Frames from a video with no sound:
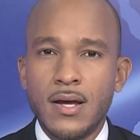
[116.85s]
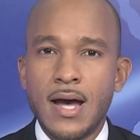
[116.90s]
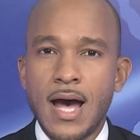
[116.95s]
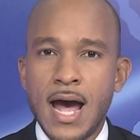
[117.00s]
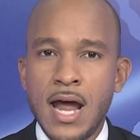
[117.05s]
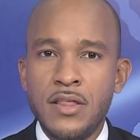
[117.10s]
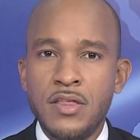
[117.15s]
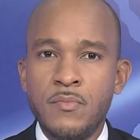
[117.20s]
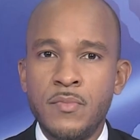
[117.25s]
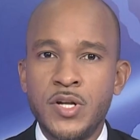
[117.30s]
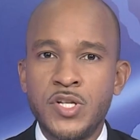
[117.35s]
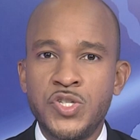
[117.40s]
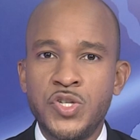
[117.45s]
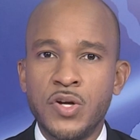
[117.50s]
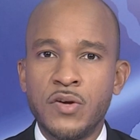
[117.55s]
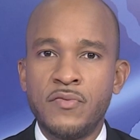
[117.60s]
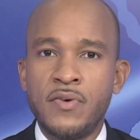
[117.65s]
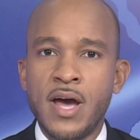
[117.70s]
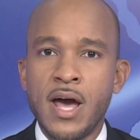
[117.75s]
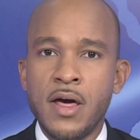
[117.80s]
And the Ministry
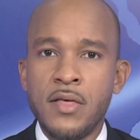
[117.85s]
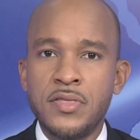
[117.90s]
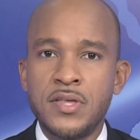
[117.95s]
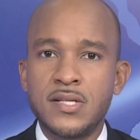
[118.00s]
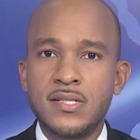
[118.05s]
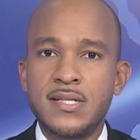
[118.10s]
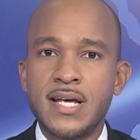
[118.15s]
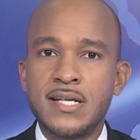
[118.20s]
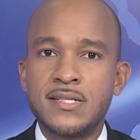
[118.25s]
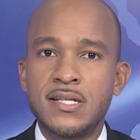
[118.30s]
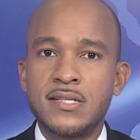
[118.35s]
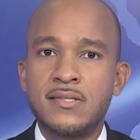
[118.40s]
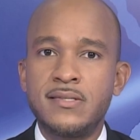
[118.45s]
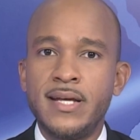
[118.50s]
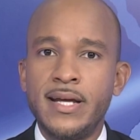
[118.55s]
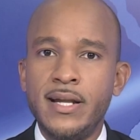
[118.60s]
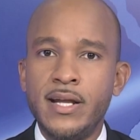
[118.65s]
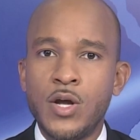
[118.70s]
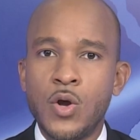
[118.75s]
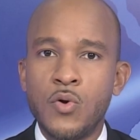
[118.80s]
of Health says its
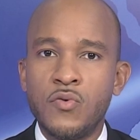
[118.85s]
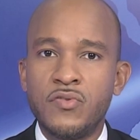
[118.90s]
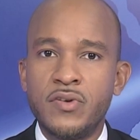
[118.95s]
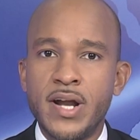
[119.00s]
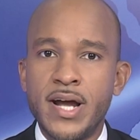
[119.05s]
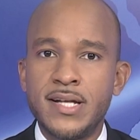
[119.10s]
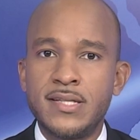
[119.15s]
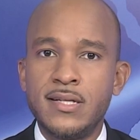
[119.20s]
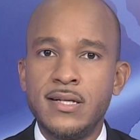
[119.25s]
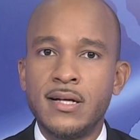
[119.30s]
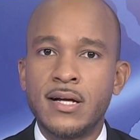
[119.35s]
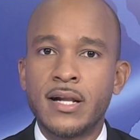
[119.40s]
daily COVID-19